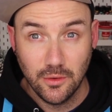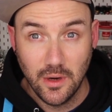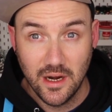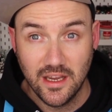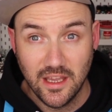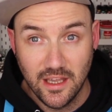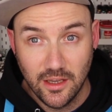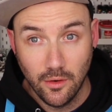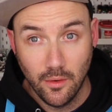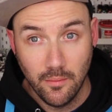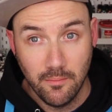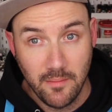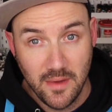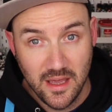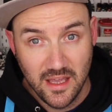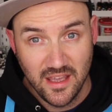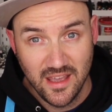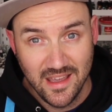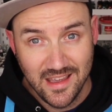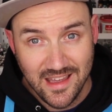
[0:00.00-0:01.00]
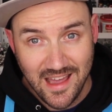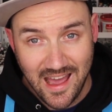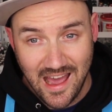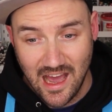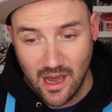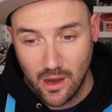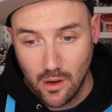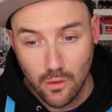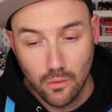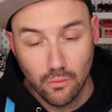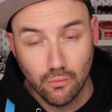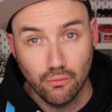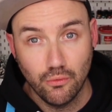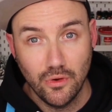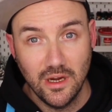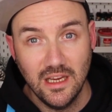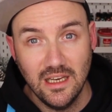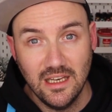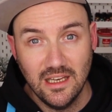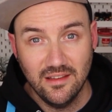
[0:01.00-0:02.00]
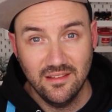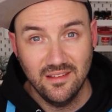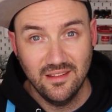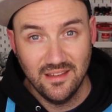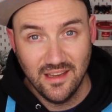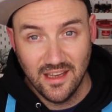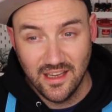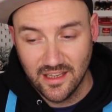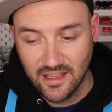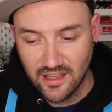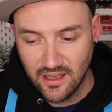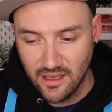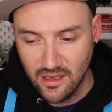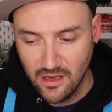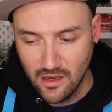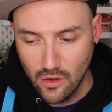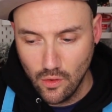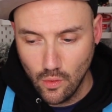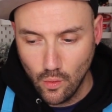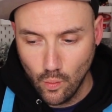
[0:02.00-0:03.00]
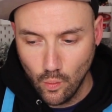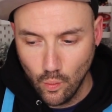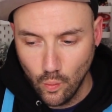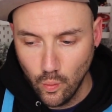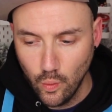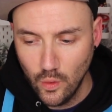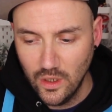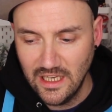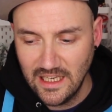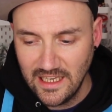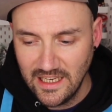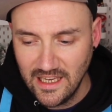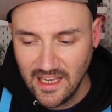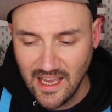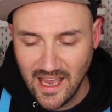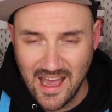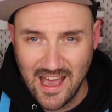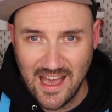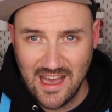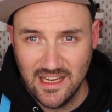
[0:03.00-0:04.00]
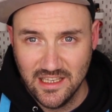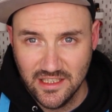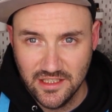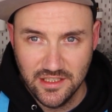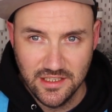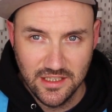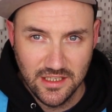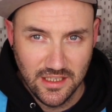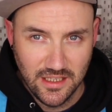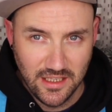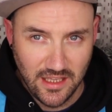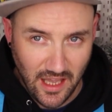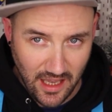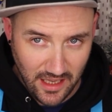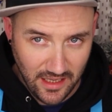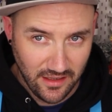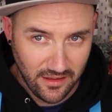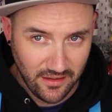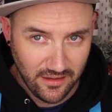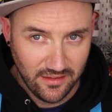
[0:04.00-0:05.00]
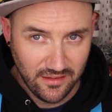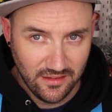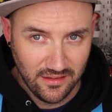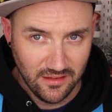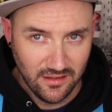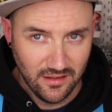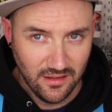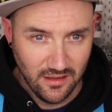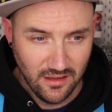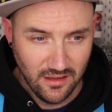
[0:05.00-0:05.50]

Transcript: cracking on making our realistic woolly hat cakes.